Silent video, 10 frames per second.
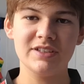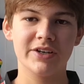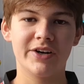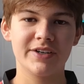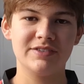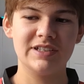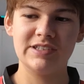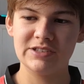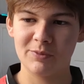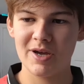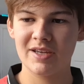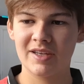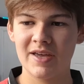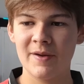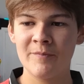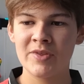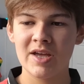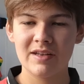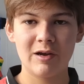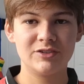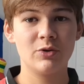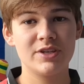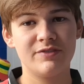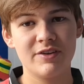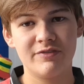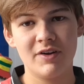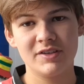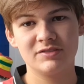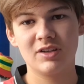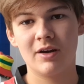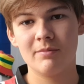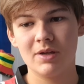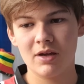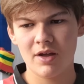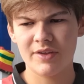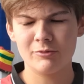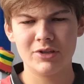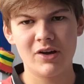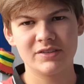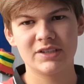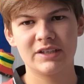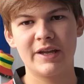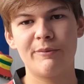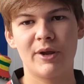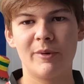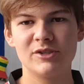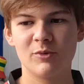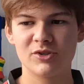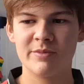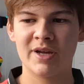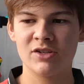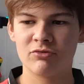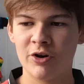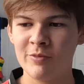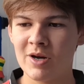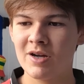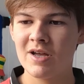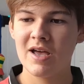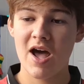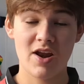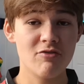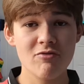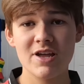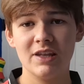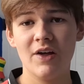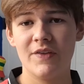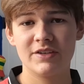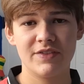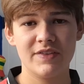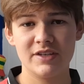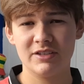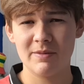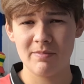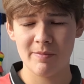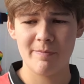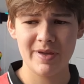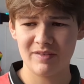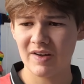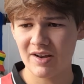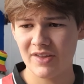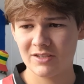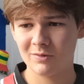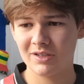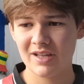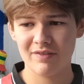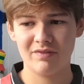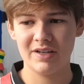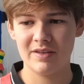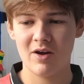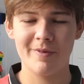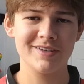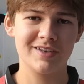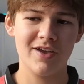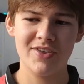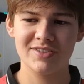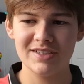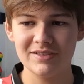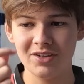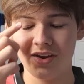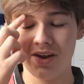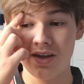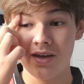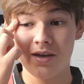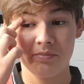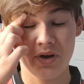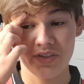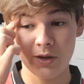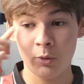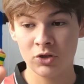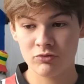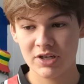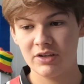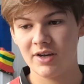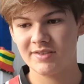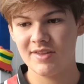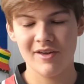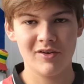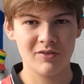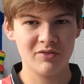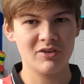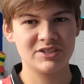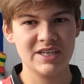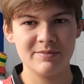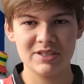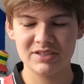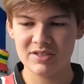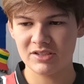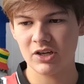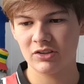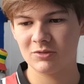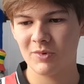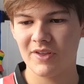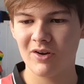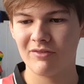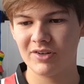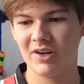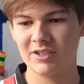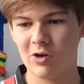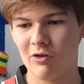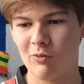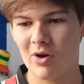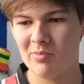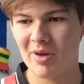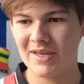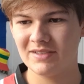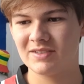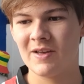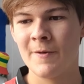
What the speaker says: Cardiff City as away kit. And I saw this for the first time, I think it was last Saturday when I went to watch them against Roma, and I really like this. I think this is I'm a big fan of this one, definitely our best kit of the season. But I think it works really nicely. They are similar to the Charlton one. They've gone for a nice off-white base.